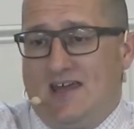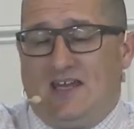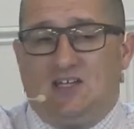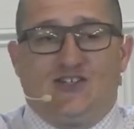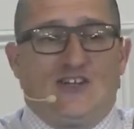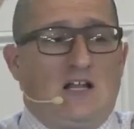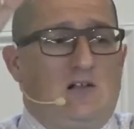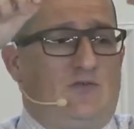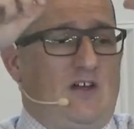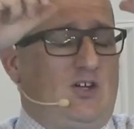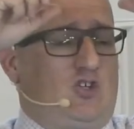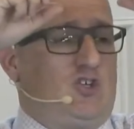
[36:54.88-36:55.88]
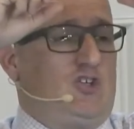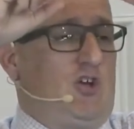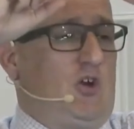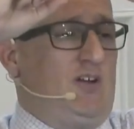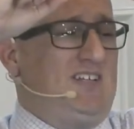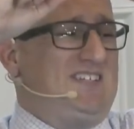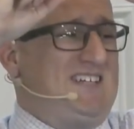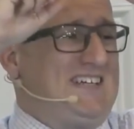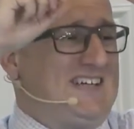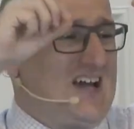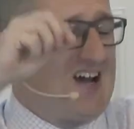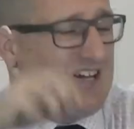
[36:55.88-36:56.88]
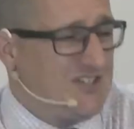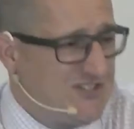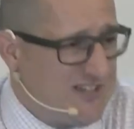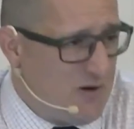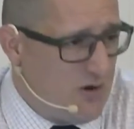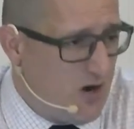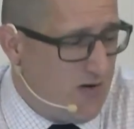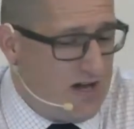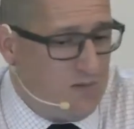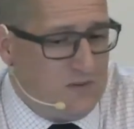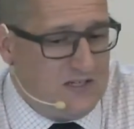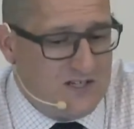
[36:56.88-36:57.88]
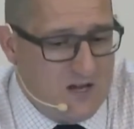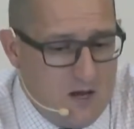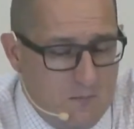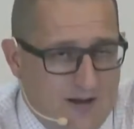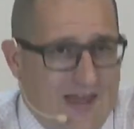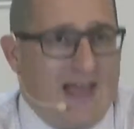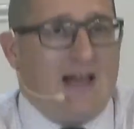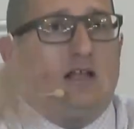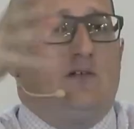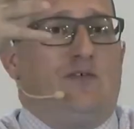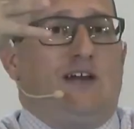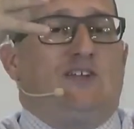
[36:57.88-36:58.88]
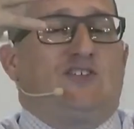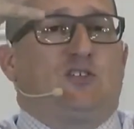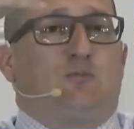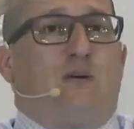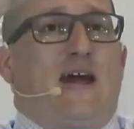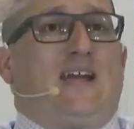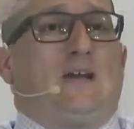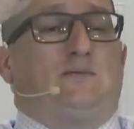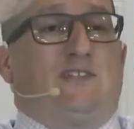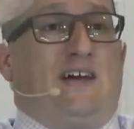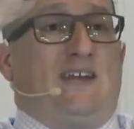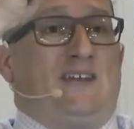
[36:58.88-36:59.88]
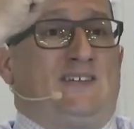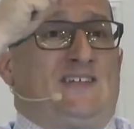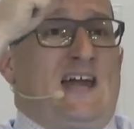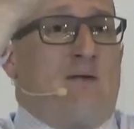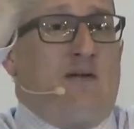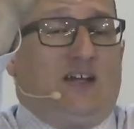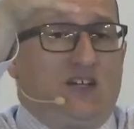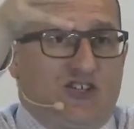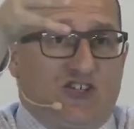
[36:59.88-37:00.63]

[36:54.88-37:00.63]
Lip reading: In salvation, not only does he cast down our enemies, but elevates us back up to that Adamic